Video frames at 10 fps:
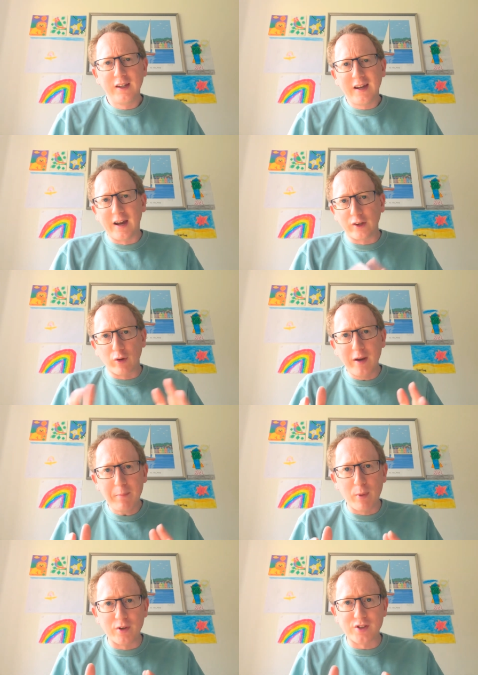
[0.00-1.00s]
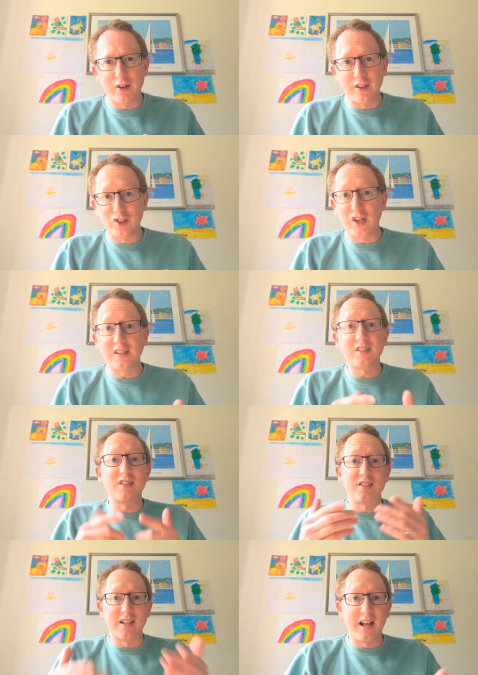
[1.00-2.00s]
And Green points out that
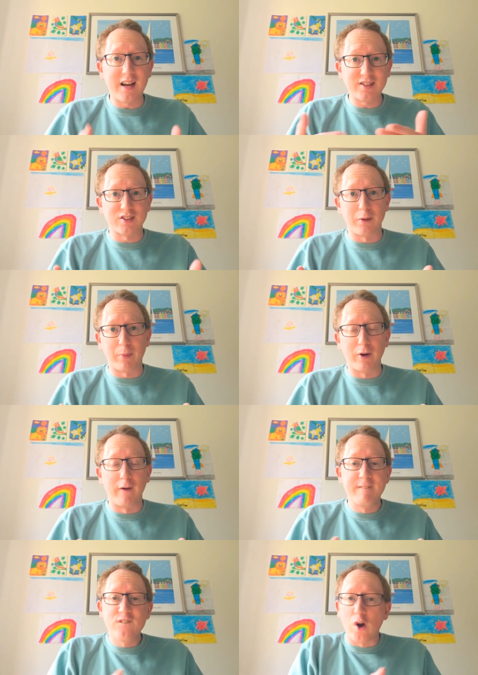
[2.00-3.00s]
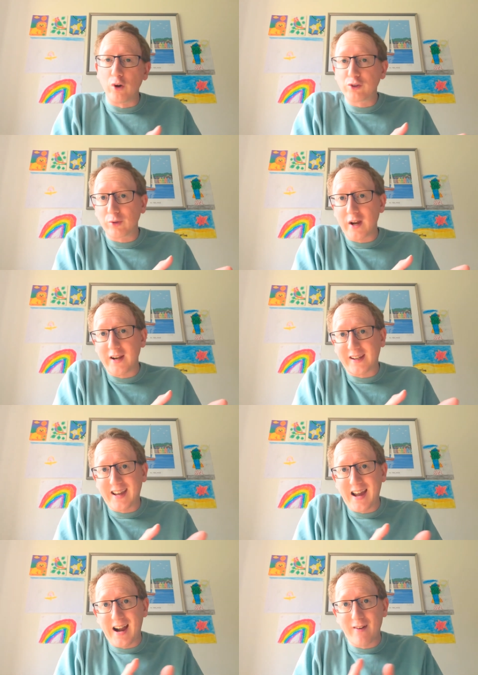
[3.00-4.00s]
Jesus' Last Supper also kind of
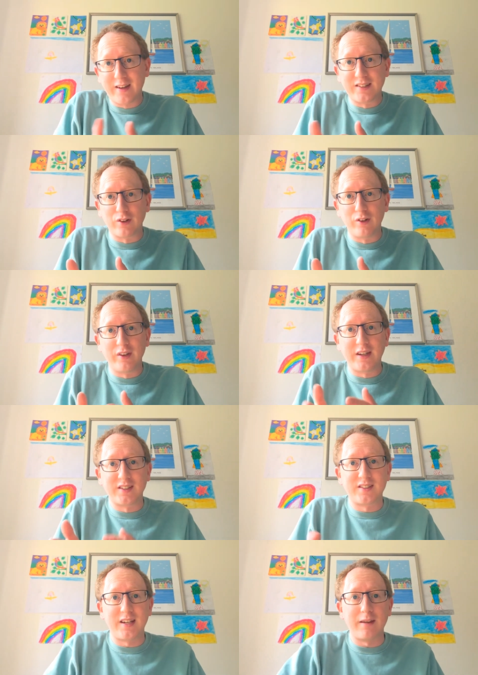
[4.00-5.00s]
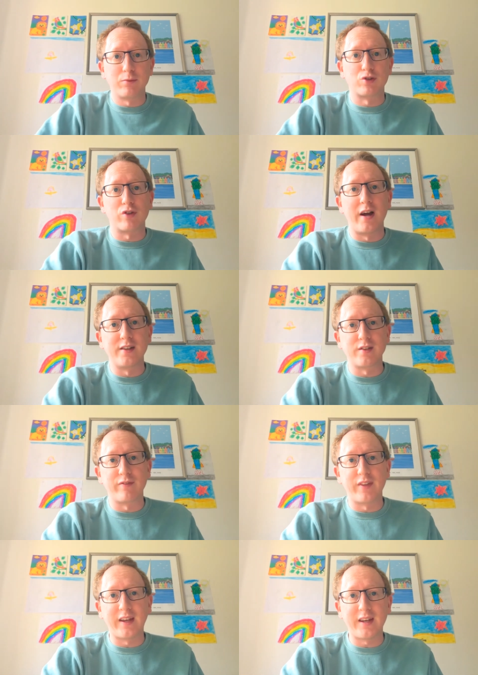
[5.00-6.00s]
carries on these same strands of
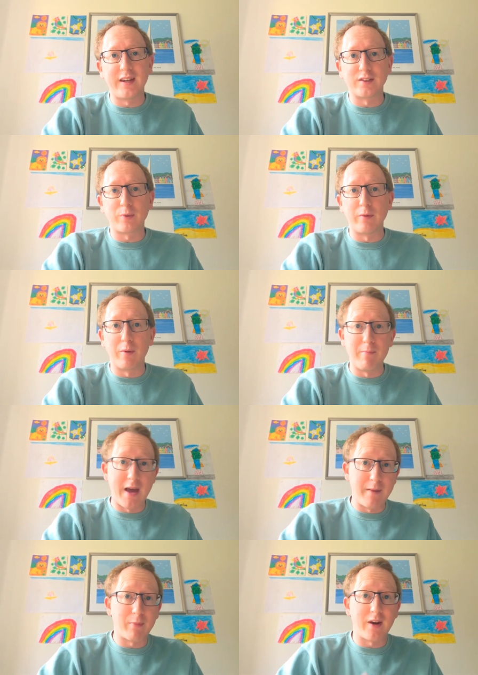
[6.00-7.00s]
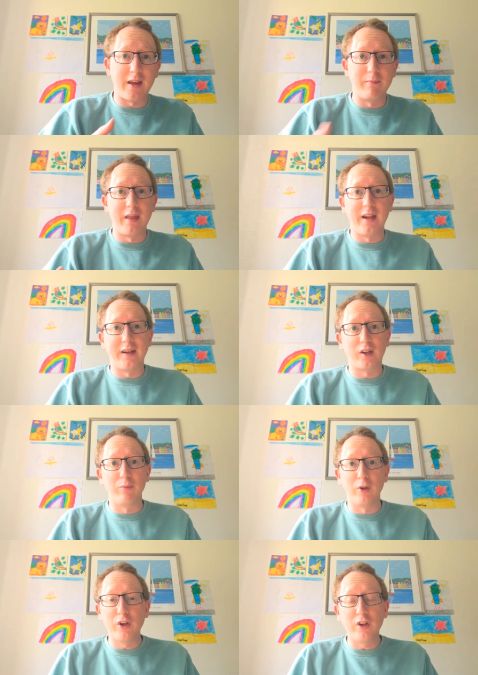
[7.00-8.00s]
thinking as we remember him then in
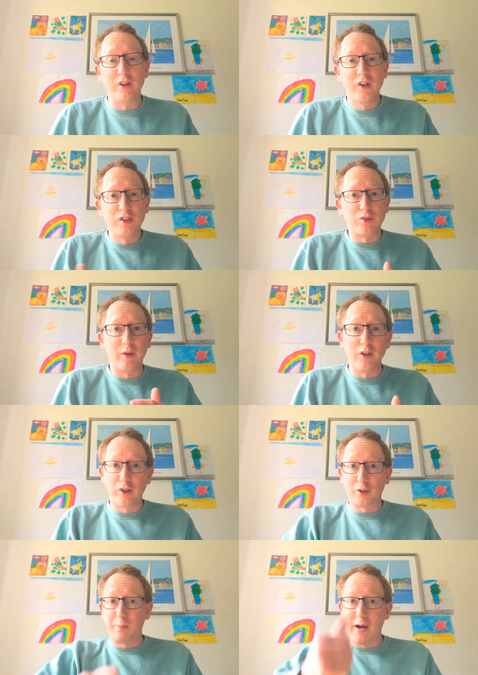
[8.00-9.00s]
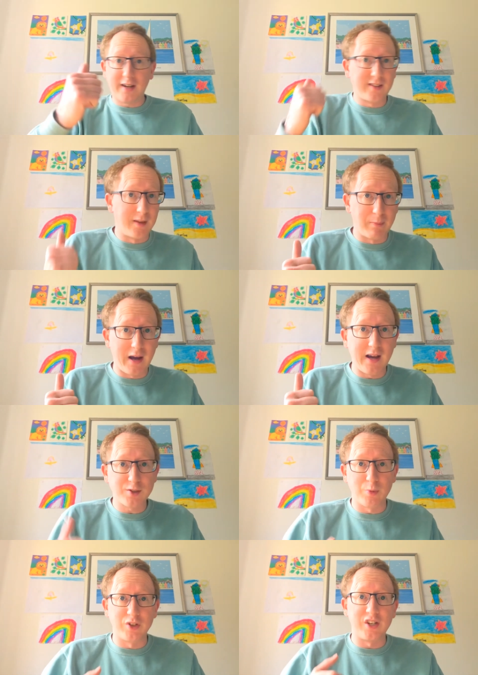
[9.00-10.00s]
communion. So it looks back to the
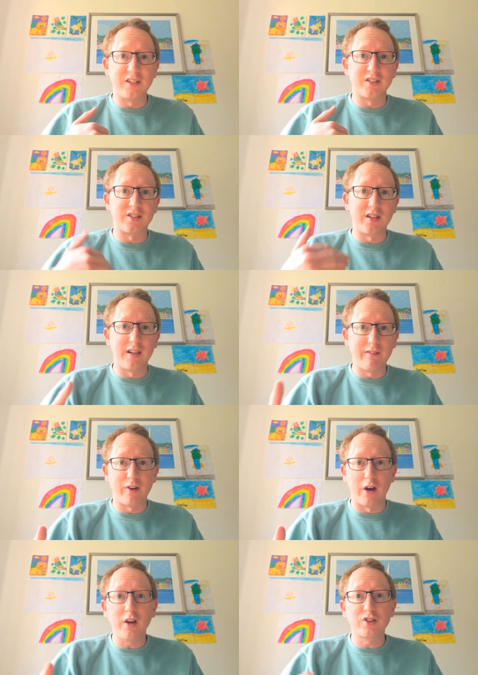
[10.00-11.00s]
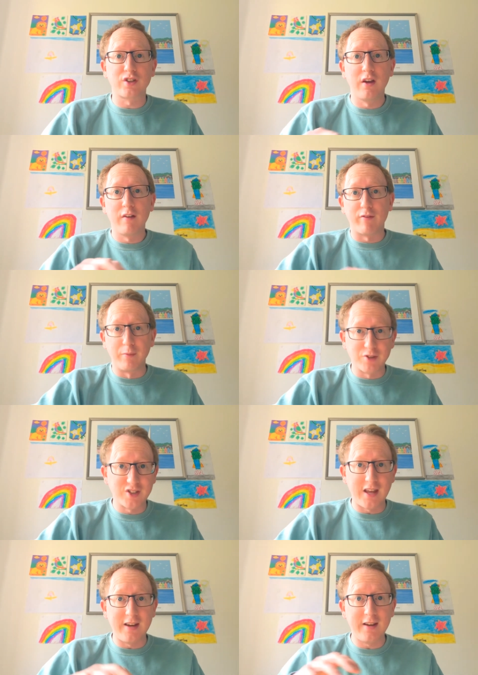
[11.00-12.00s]
past when Jesus delivered us from
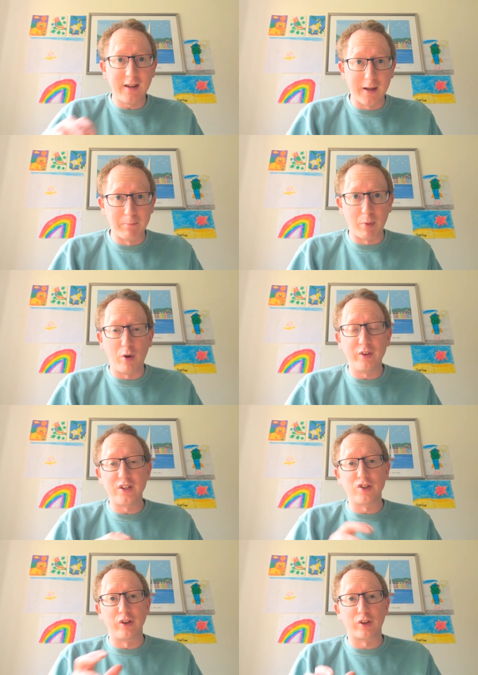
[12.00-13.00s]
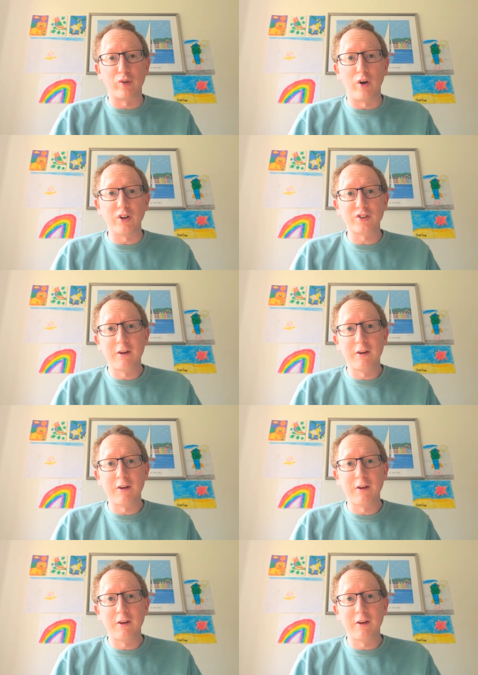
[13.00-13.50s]
sin and bondage on the cross.